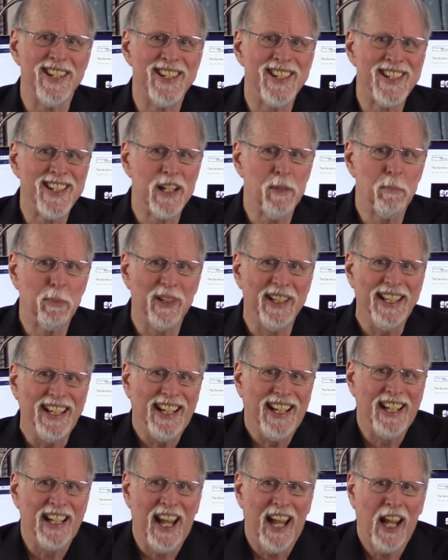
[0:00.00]
simply
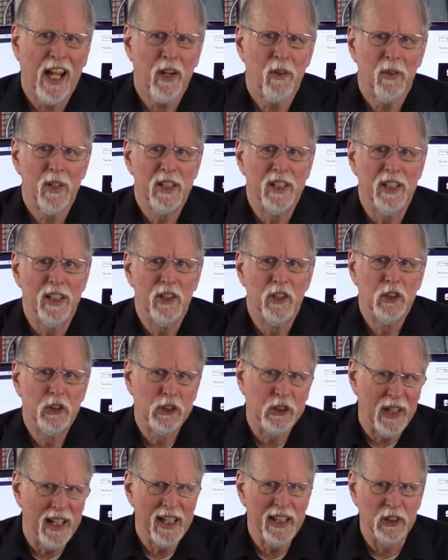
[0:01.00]
inherited
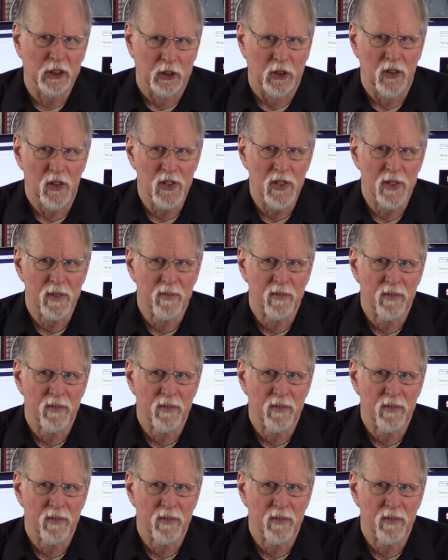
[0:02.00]
changes.